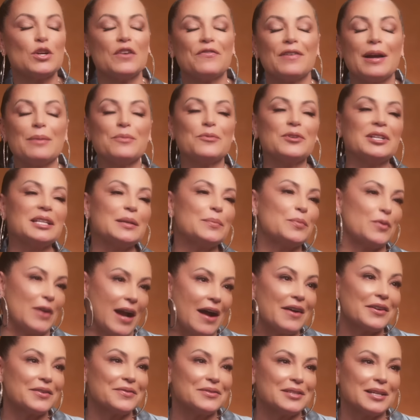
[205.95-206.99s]
So if I'm really
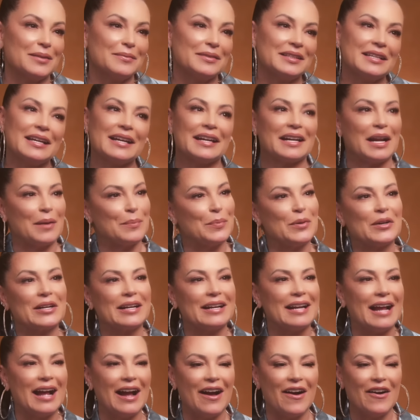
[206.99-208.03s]
proud of something and I put you it
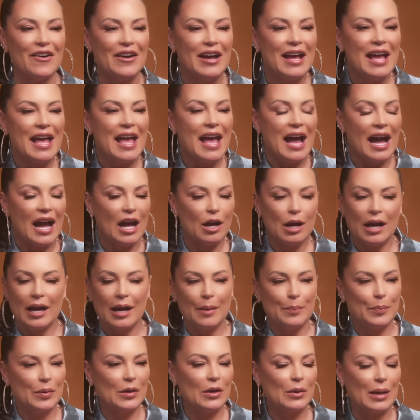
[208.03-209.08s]
go out, back. i you
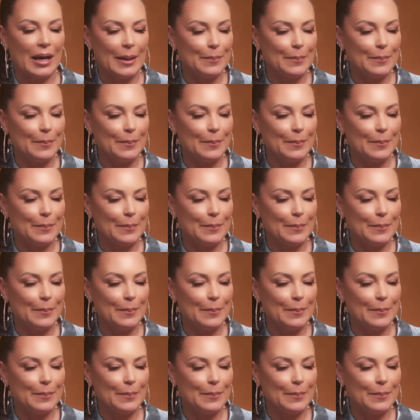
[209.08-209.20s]
go i back.